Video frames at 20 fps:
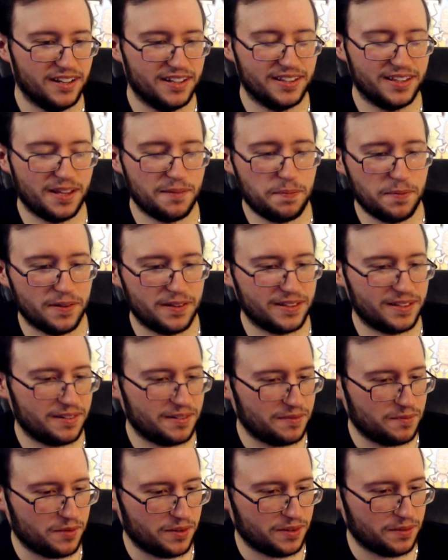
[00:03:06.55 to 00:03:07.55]
They put...
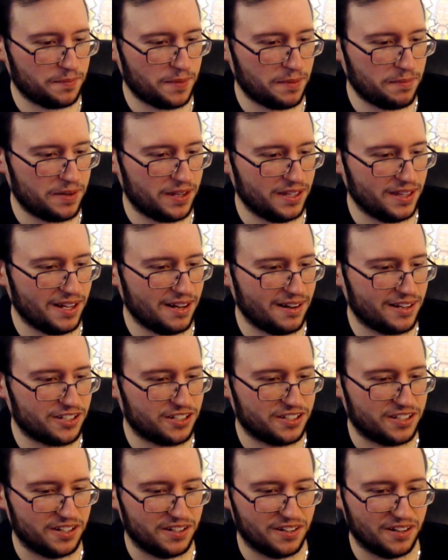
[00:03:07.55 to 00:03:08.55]
Was it maybe in there? I
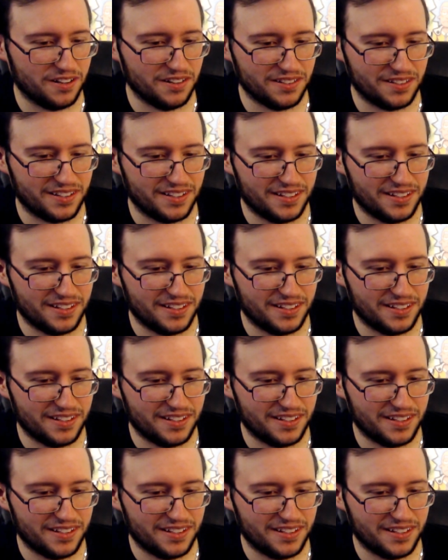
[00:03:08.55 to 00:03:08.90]
just didn't notice.